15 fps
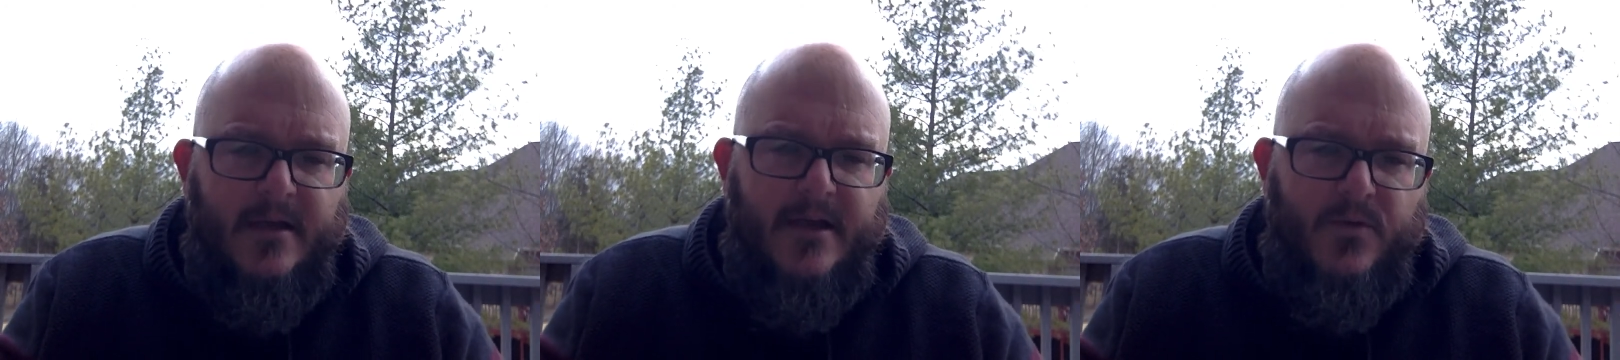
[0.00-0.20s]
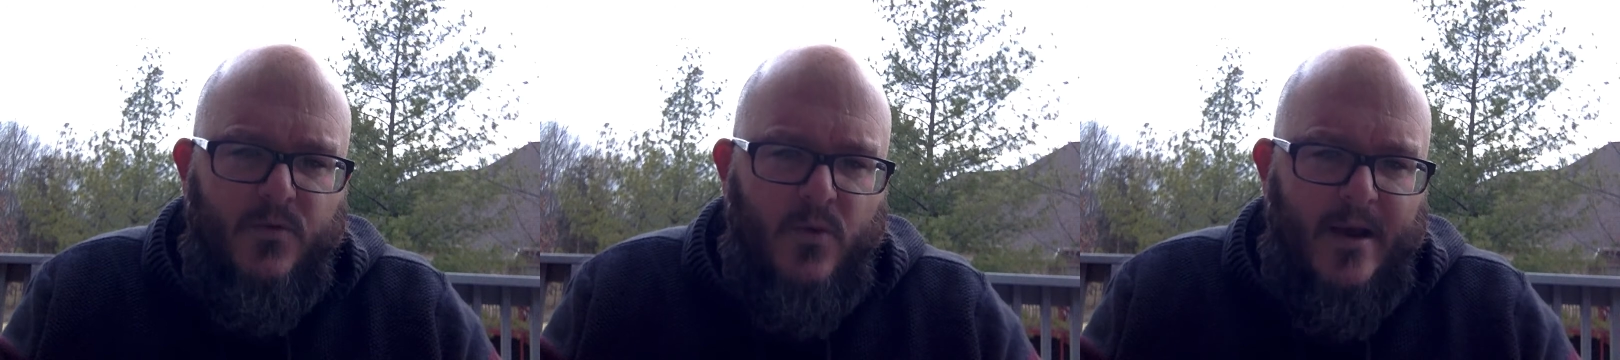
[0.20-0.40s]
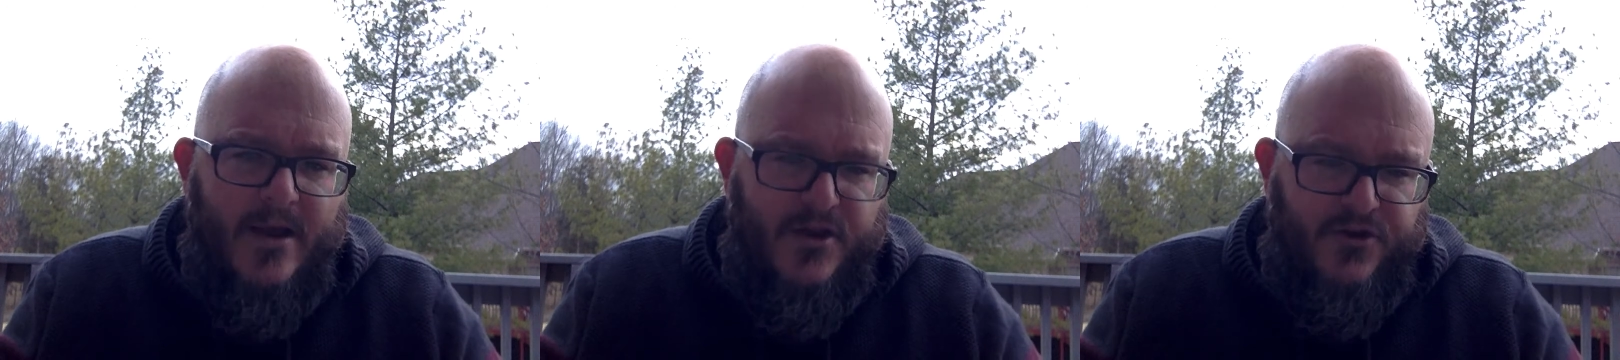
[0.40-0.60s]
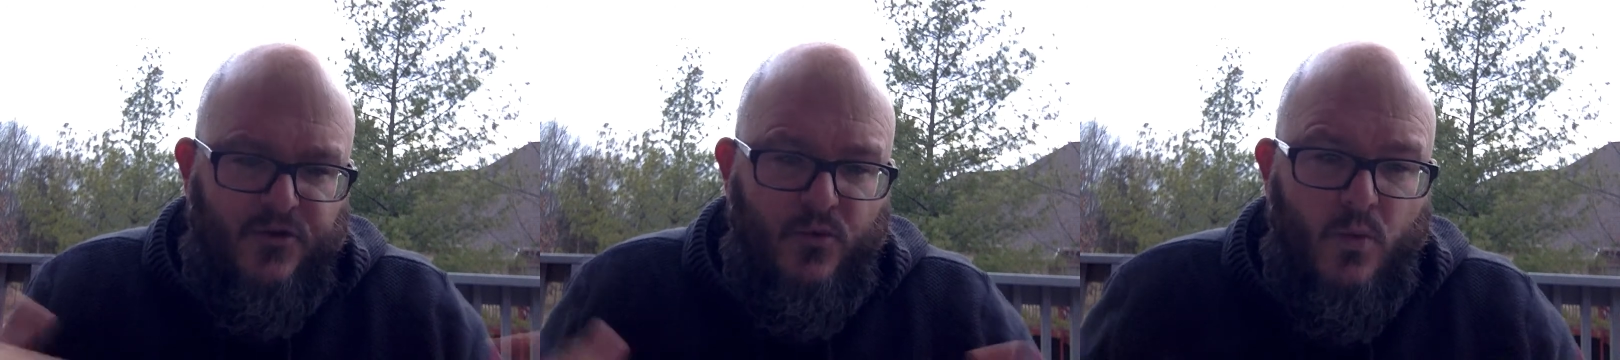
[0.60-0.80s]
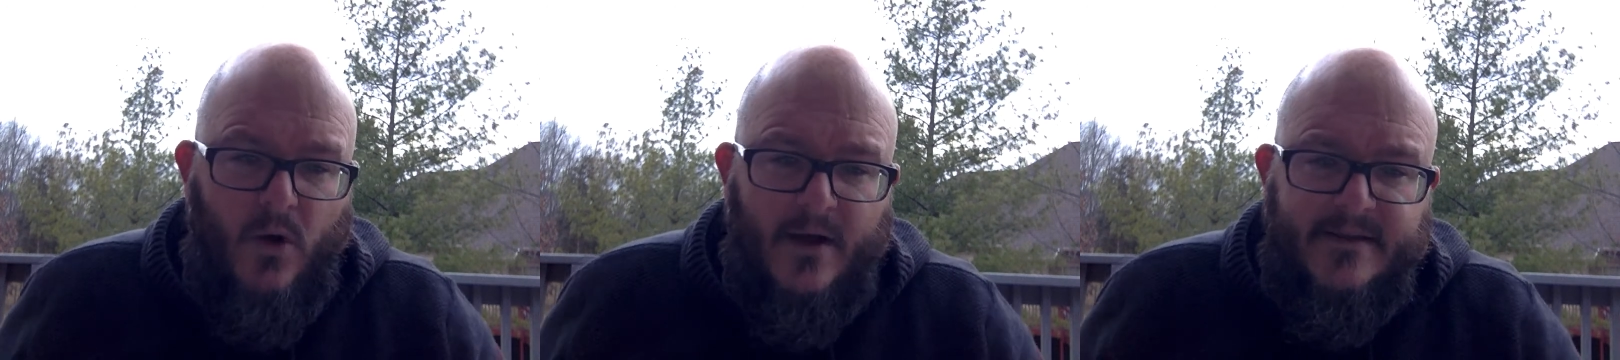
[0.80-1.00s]
the way that
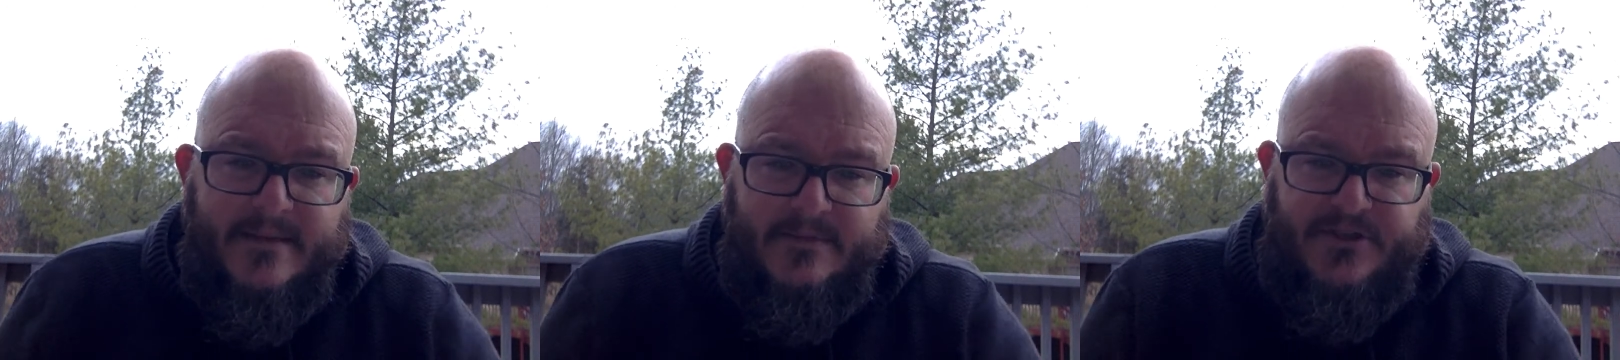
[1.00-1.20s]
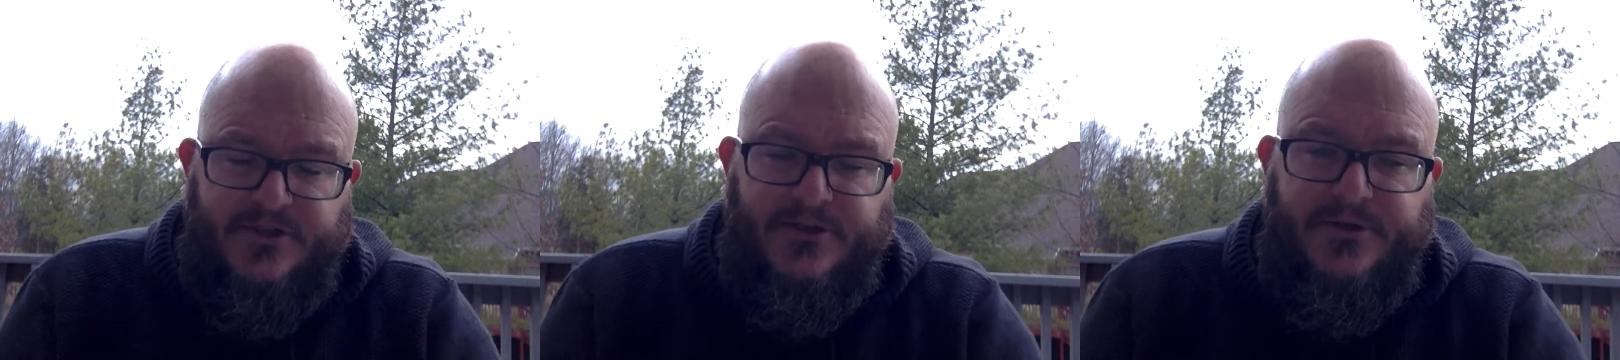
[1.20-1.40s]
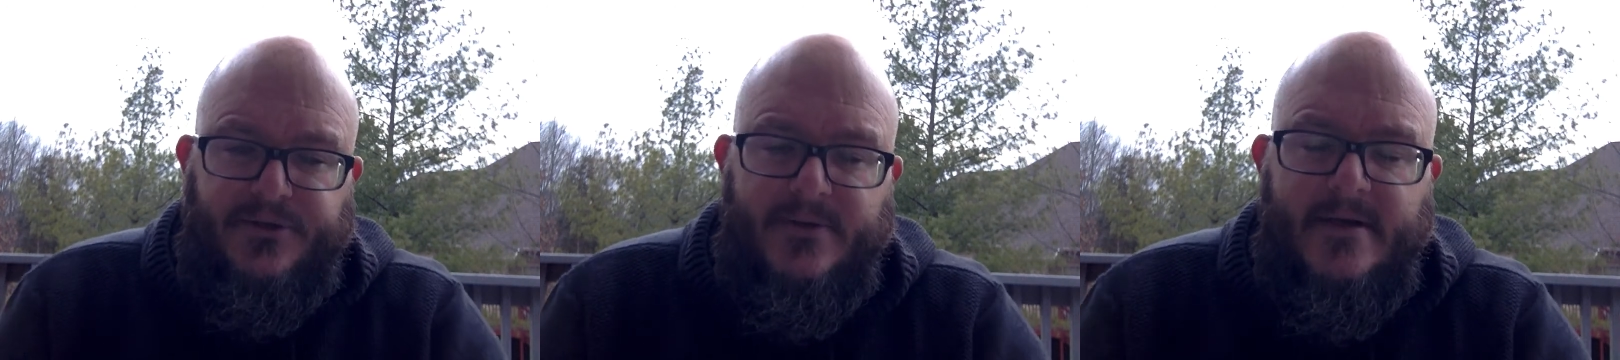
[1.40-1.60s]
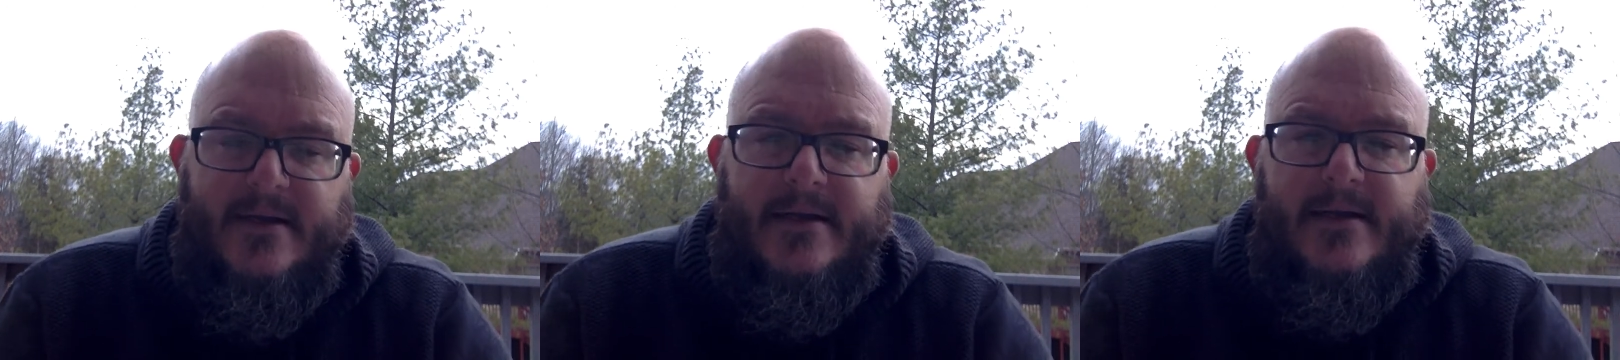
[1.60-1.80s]
you want them to,